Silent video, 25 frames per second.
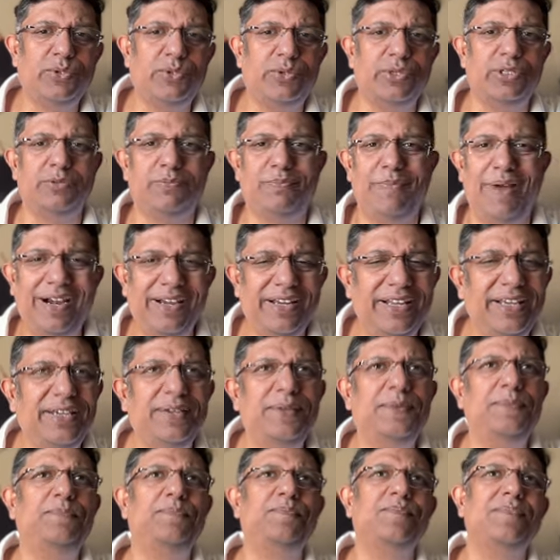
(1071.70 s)
to his
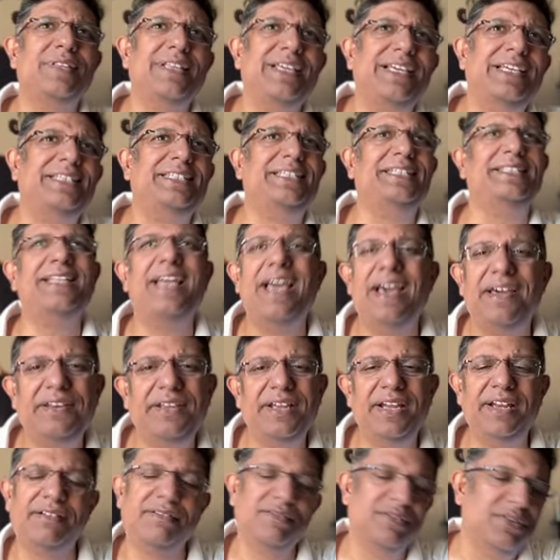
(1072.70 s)
batting, is he there
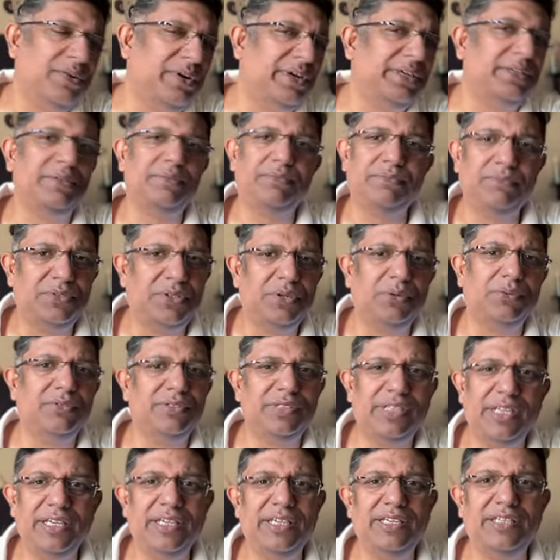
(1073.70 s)
yet? No, I
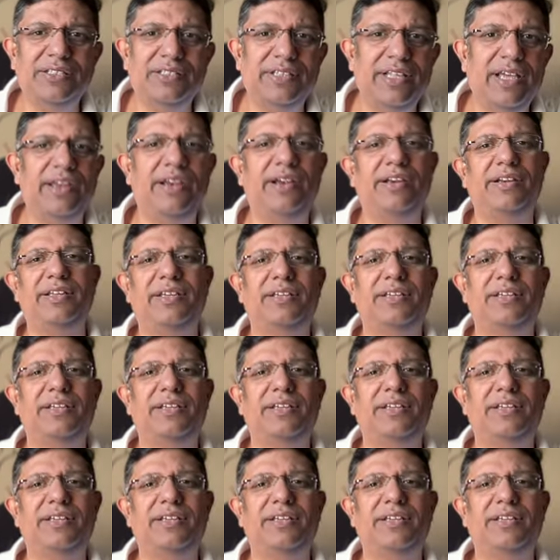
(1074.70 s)
don't think he's there yet.